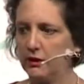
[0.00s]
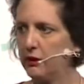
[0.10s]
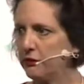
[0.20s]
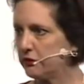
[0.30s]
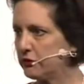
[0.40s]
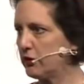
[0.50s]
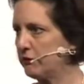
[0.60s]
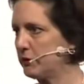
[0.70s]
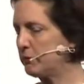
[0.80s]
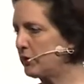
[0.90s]
I always
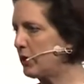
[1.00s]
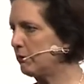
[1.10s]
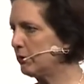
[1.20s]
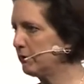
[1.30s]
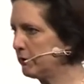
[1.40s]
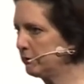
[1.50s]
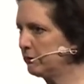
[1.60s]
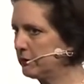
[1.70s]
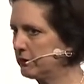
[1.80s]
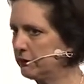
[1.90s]
start with the problem.
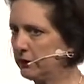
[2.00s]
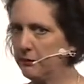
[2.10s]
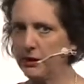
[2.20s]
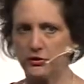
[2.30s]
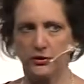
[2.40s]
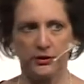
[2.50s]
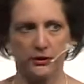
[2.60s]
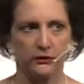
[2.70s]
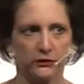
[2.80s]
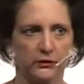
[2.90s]
We'll mention
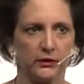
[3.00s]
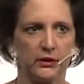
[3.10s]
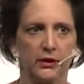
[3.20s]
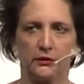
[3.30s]
this.